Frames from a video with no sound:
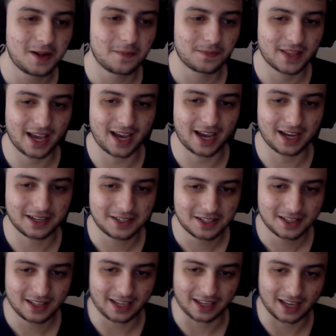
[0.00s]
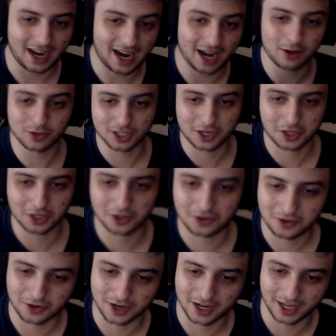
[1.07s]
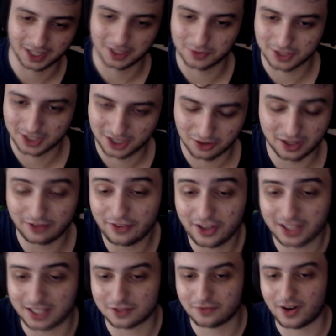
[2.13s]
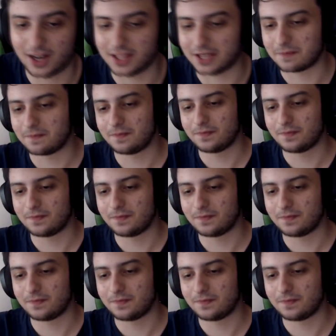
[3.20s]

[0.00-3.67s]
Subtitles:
that like I was a girl or Igne was a girl, and I think that's funny.